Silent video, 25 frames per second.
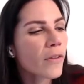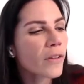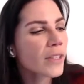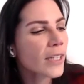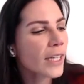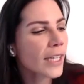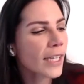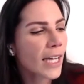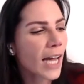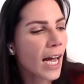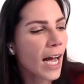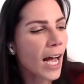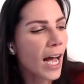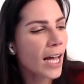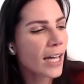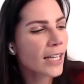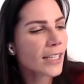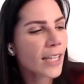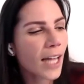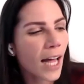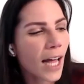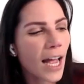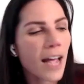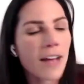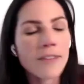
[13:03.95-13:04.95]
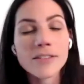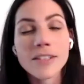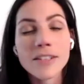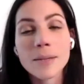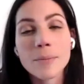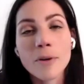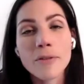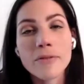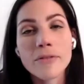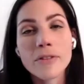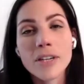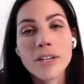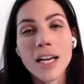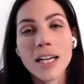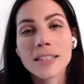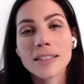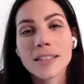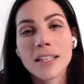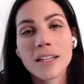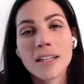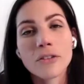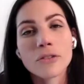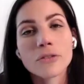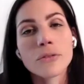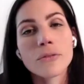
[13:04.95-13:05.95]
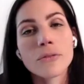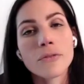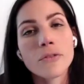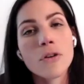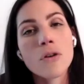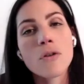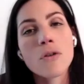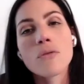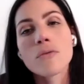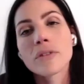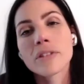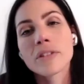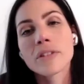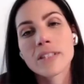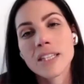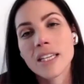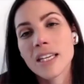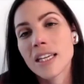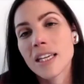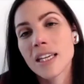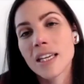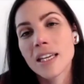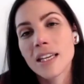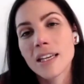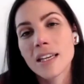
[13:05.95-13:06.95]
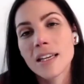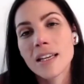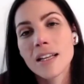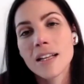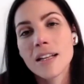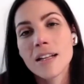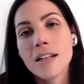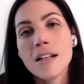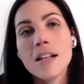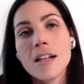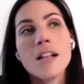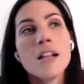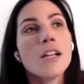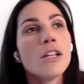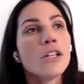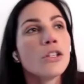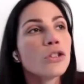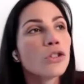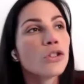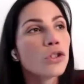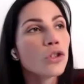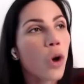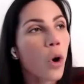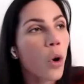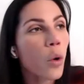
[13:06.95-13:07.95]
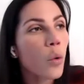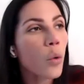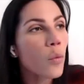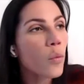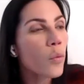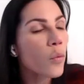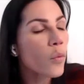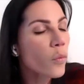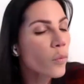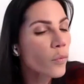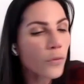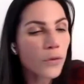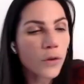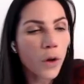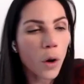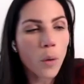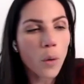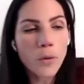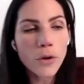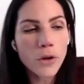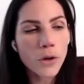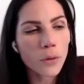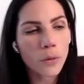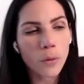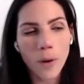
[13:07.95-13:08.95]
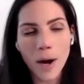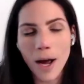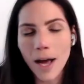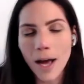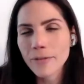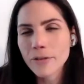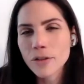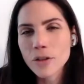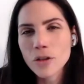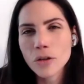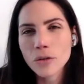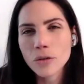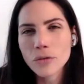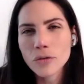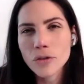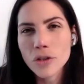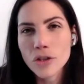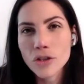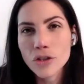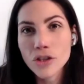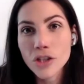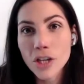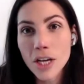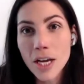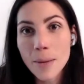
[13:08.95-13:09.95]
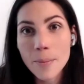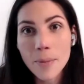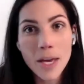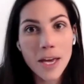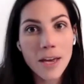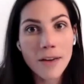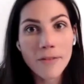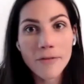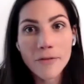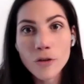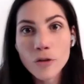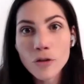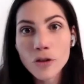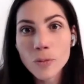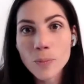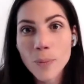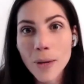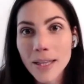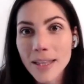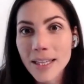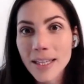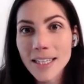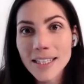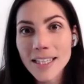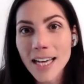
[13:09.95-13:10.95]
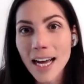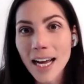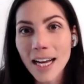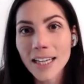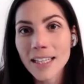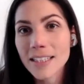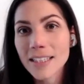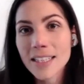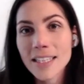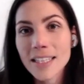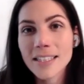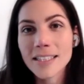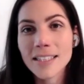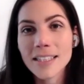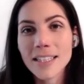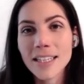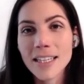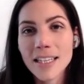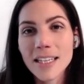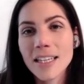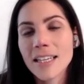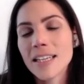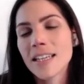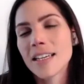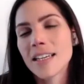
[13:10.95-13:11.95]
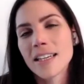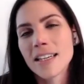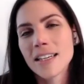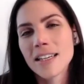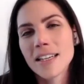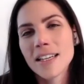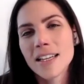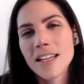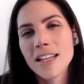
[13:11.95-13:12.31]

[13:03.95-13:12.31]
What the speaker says: And like I have some of you guys that also go on skiing. You don't have to go to the gym if you spend the entire day skiing.